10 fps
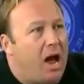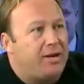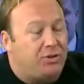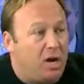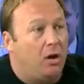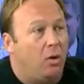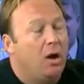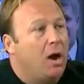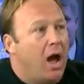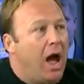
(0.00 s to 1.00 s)
nice. No,
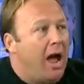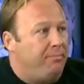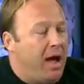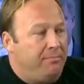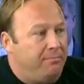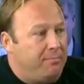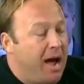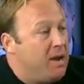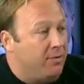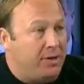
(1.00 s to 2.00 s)

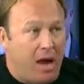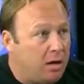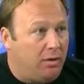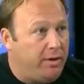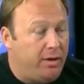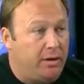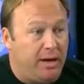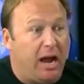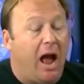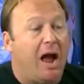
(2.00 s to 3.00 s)
I never calculated
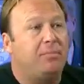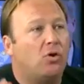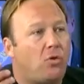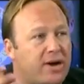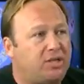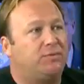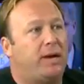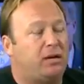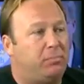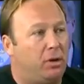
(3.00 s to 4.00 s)
anything. I'm aggressive
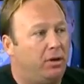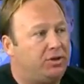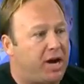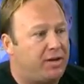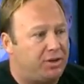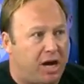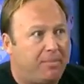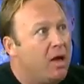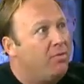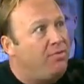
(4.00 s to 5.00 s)
like a bull in a china
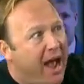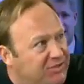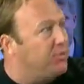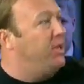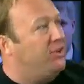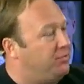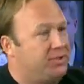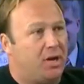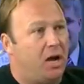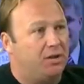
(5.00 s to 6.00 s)
shop. Absolutely. That's what gets
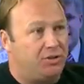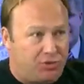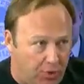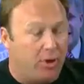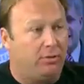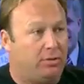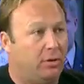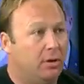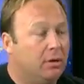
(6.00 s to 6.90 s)
results, the truth.